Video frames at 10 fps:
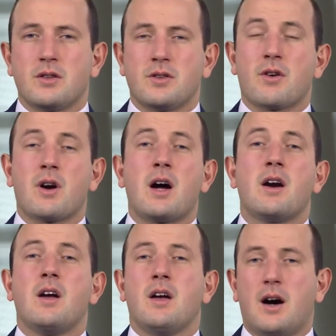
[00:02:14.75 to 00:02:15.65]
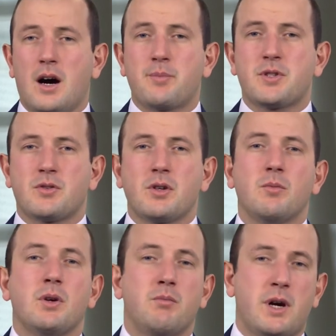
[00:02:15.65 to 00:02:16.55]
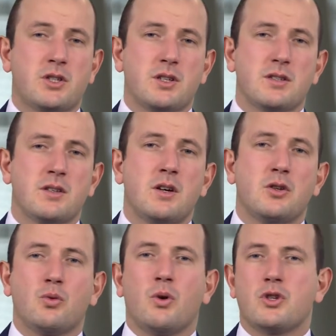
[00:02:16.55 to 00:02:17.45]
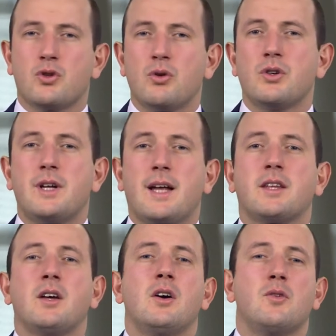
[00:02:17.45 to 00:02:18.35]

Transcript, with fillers: There are upstream measures to ensure that